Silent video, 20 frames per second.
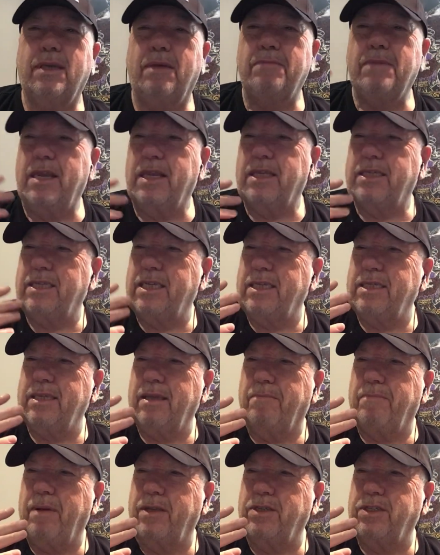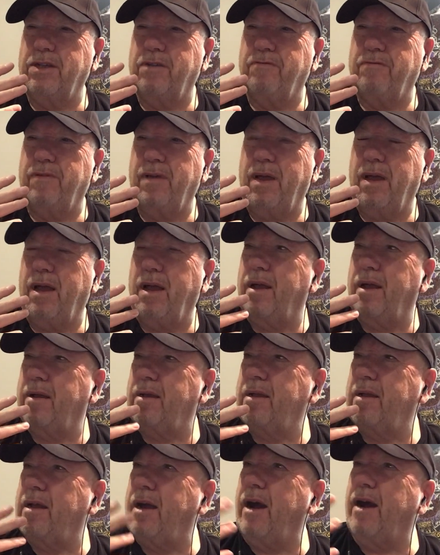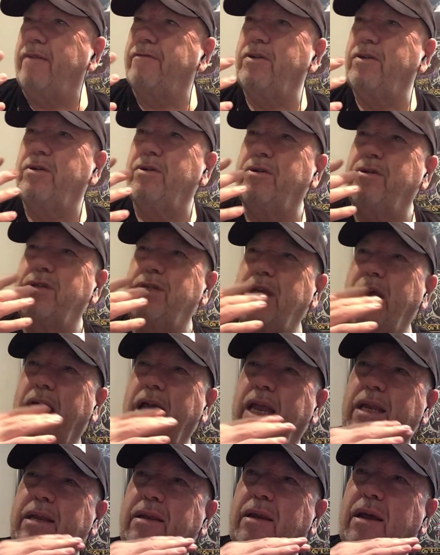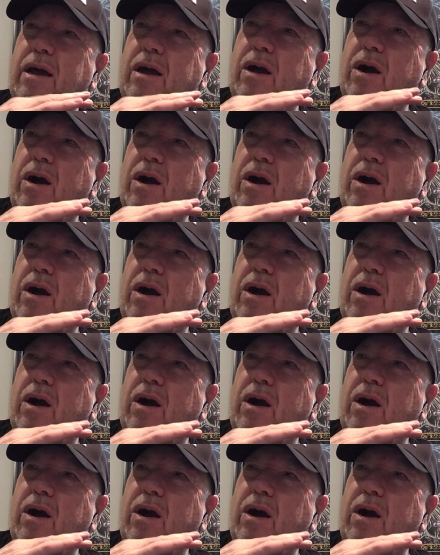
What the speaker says: I mean, it's just a bunch of covers and